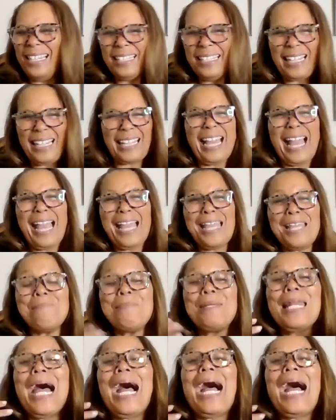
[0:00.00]
Like, I
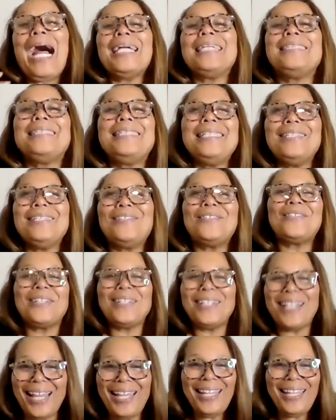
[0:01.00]
am an ideal
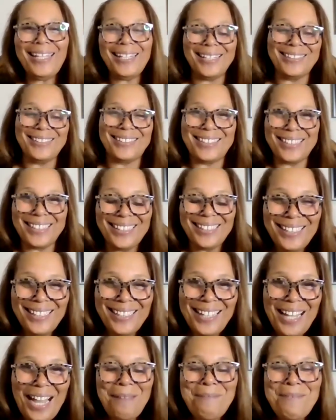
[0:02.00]
client.
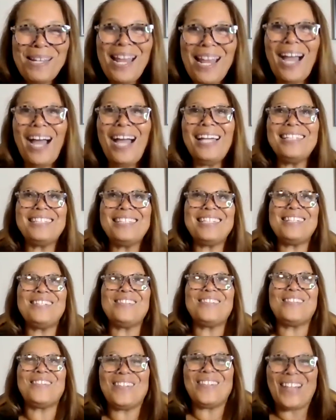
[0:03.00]
I'm an
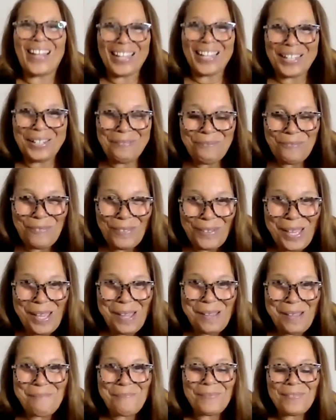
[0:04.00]
ideal client for
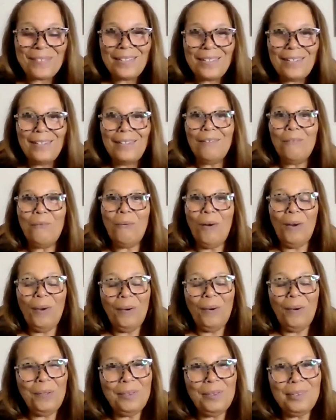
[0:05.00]
them.
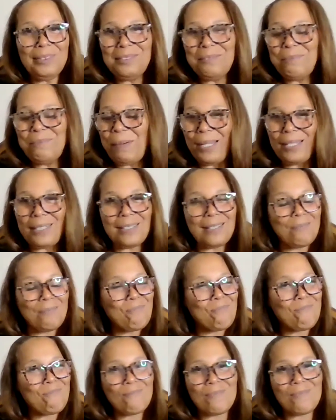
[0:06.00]
Woo! But
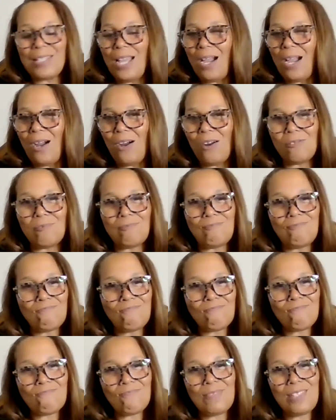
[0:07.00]
no,
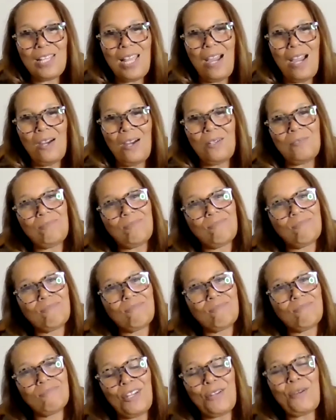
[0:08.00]

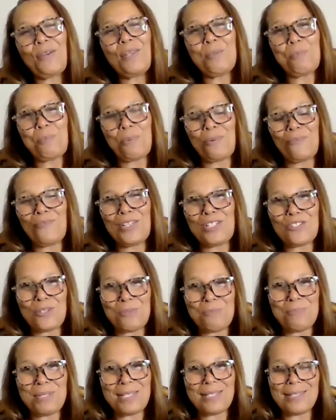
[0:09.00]
they're in the
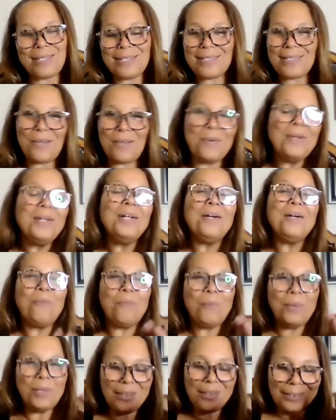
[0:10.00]
prevention business. So
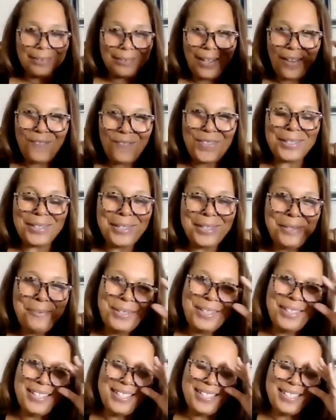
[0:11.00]
we'll lovingly
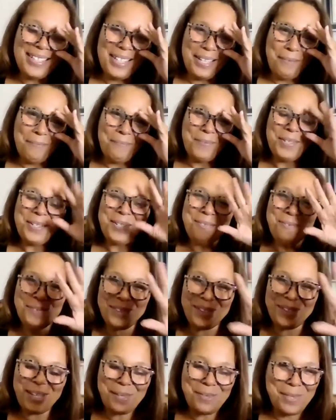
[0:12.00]
release them.
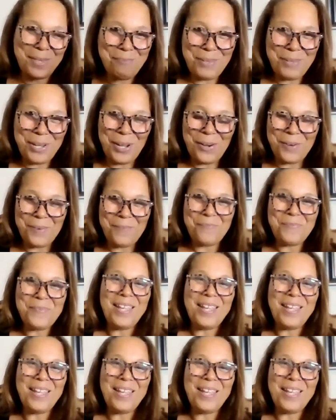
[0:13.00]
We'll let them go